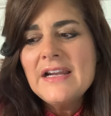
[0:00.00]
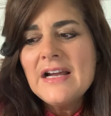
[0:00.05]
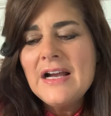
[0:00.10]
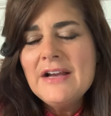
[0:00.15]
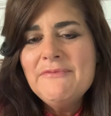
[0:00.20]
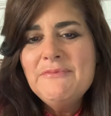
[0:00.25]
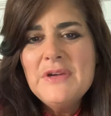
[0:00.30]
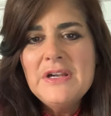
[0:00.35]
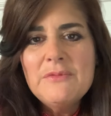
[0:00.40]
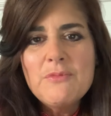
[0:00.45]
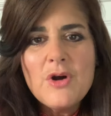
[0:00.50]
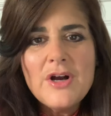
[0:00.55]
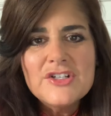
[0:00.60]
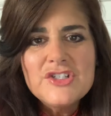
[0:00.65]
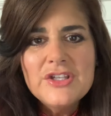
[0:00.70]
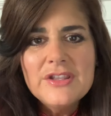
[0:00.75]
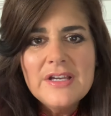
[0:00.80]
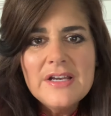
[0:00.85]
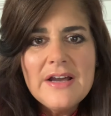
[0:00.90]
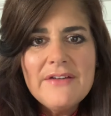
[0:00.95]
I've been
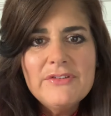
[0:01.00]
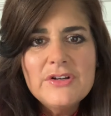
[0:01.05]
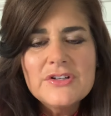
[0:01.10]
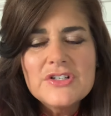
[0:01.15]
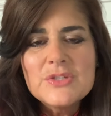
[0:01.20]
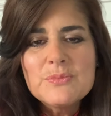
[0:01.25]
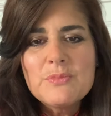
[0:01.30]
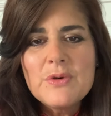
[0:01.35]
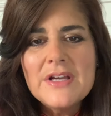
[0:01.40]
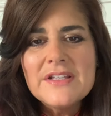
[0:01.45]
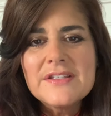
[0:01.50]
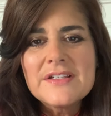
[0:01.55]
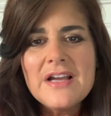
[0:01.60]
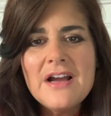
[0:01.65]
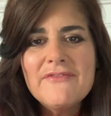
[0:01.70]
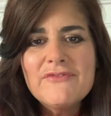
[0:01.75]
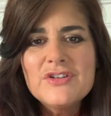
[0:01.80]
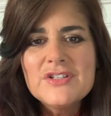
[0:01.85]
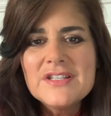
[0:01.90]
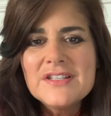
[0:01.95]
watching the governor's press
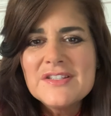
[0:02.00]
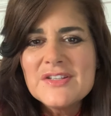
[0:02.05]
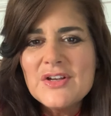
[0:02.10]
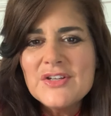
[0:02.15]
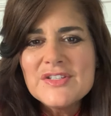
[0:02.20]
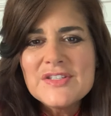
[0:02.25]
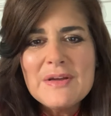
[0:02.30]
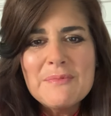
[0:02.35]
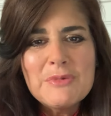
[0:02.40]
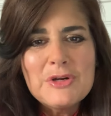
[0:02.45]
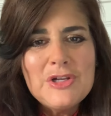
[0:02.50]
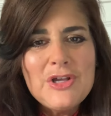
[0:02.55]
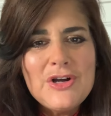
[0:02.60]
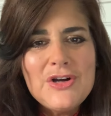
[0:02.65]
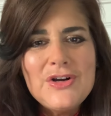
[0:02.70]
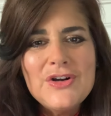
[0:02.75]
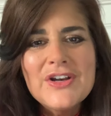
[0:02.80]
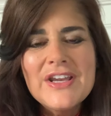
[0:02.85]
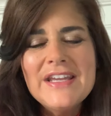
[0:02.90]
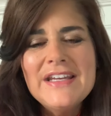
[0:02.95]
conferences all summer
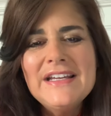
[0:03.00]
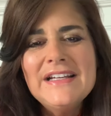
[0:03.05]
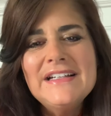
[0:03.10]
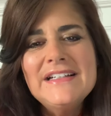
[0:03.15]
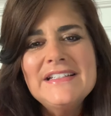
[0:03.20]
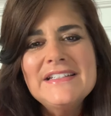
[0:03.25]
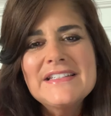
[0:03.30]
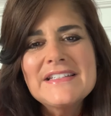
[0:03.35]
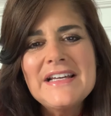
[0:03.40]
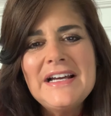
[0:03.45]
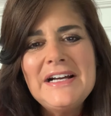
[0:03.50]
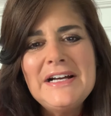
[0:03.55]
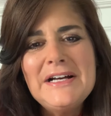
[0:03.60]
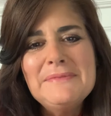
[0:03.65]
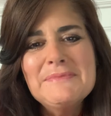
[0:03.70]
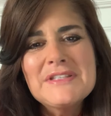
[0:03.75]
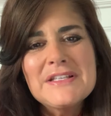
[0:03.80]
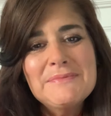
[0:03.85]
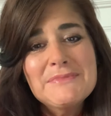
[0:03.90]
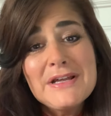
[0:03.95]
long,
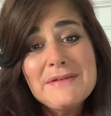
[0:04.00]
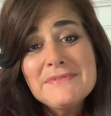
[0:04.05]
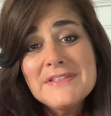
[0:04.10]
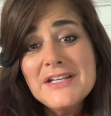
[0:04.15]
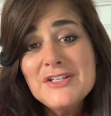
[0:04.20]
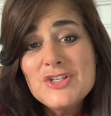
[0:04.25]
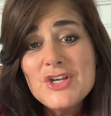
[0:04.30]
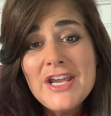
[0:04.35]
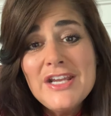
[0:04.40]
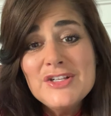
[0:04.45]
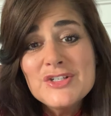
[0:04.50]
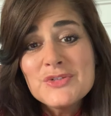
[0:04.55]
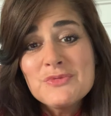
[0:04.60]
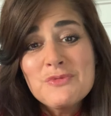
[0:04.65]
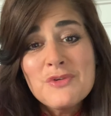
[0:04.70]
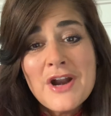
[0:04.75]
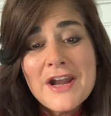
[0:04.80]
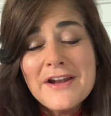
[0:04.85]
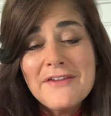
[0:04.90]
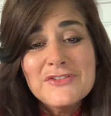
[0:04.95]
and sometimes they change
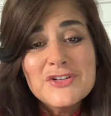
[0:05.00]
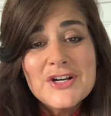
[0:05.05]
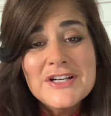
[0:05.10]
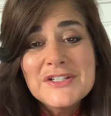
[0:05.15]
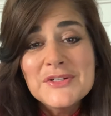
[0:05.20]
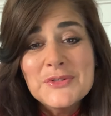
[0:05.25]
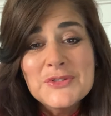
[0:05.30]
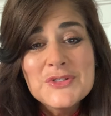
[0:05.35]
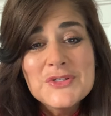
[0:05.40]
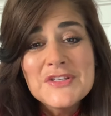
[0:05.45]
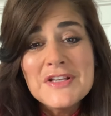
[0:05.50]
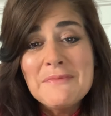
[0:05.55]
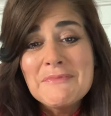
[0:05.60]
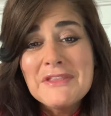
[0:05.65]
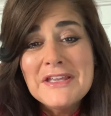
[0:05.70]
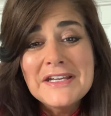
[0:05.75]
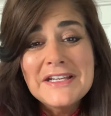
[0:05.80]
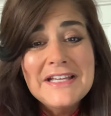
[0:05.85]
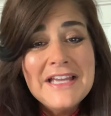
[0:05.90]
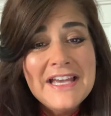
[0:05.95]
right after I told you
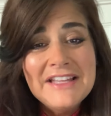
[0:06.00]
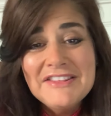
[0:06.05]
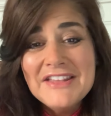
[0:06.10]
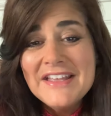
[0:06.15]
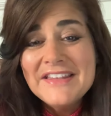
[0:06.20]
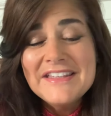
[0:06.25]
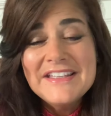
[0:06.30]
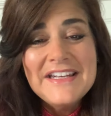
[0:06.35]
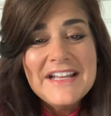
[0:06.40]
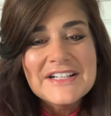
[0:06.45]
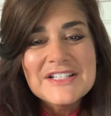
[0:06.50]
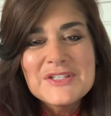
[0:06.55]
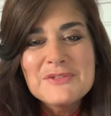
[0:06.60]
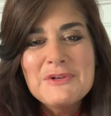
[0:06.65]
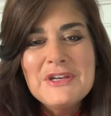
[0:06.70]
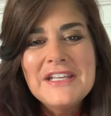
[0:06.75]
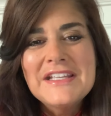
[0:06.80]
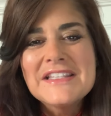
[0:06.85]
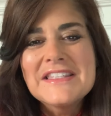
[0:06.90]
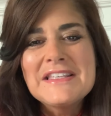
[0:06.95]
something, and then the next
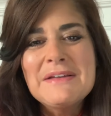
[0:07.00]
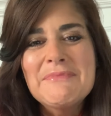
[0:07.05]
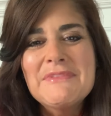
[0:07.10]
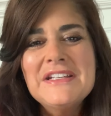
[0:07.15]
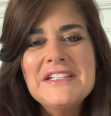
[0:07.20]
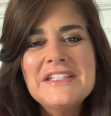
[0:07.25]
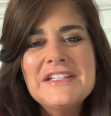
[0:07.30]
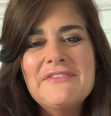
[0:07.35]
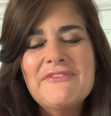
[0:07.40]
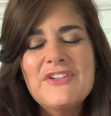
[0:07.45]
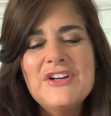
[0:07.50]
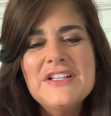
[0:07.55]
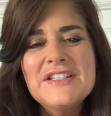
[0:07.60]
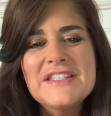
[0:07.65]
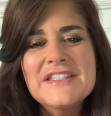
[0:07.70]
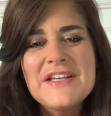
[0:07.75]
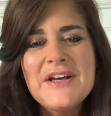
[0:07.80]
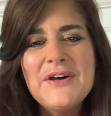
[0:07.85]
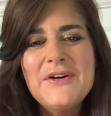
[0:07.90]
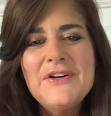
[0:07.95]
week it's something different.
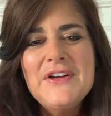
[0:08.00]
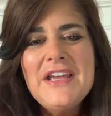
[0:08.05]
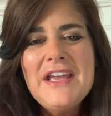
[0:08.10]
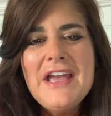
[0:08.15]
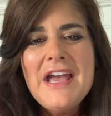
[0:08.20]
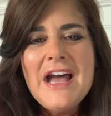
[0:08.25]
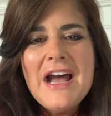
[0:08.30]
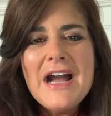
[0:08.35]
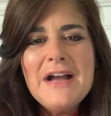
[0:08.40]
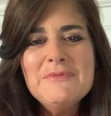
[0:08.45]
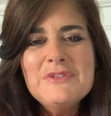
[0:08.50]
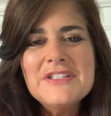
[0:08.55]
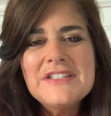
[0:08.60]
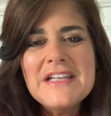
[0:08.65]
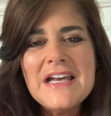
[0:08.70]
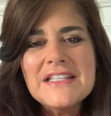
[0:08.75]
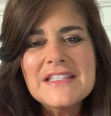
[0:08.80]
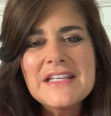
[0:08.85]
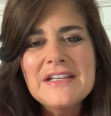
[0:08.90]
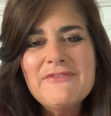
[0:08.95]
So I'm just
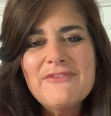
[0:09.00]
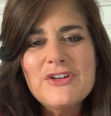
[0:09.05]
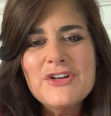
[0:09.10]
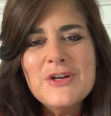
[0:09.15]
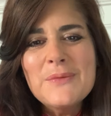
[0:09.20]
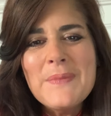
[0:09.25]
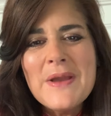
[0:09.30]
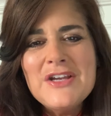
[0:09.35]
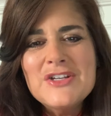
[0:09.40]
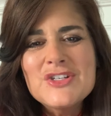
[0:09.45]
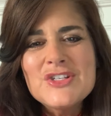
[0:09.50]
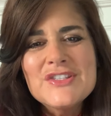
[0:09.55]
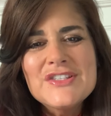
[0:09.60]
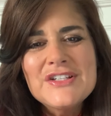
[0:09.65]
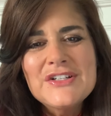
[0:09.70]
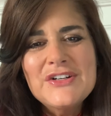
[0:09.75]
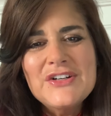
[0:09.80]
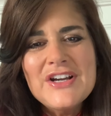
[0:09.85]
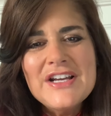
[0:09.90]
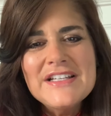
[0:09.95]
asking for your patience
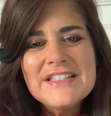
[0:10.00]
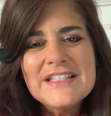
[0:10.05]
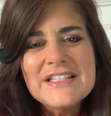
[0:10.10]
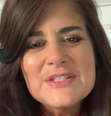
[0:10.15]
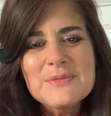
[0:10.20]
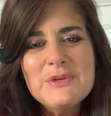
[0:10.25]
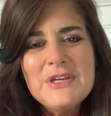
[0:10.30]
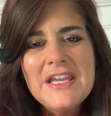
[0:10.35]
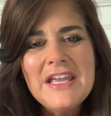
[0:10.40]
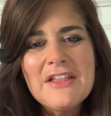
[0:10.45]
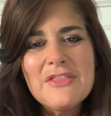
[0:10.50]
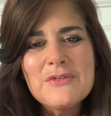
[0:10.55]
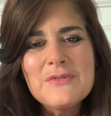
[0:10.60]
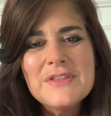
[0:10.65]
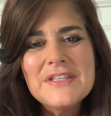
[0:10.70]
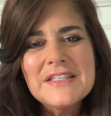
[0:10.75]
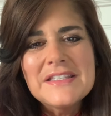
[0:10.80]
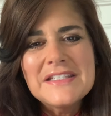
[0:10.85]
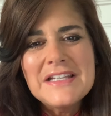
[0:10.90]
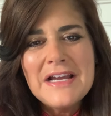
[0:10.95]
and grace as we get through
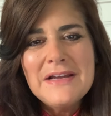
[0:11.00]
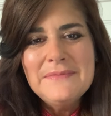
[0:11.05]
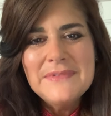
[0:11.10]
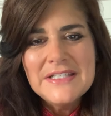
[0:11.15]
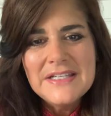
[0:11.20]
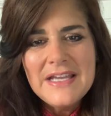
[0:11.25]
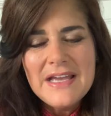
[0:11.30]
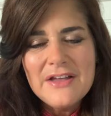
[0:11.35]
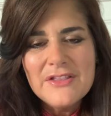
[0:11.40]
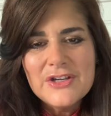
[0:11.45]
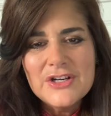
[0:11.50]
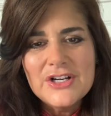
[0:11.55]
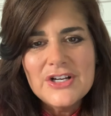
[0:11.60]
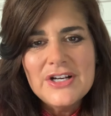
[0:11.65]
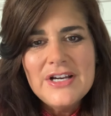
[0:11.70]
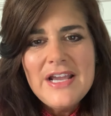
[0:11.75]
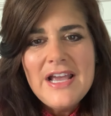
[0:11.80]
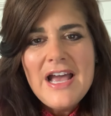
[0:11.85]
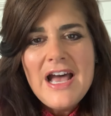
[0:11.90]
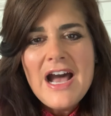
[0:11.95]
this time together.